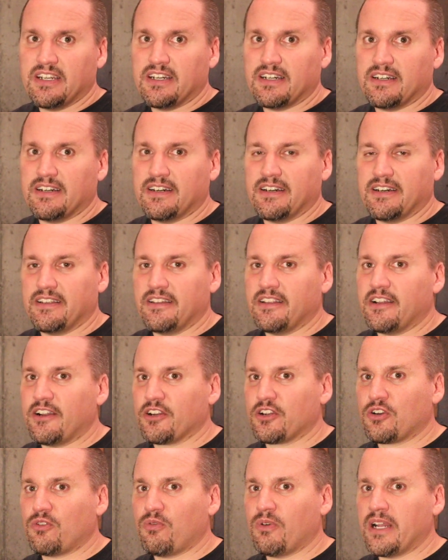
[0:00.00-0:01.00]
that
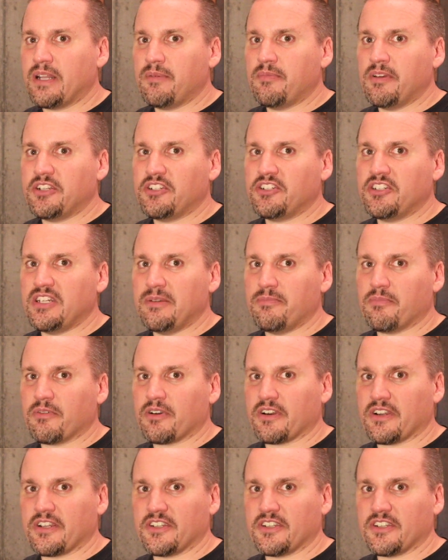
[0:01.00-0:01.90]
are quite a bit cheaper,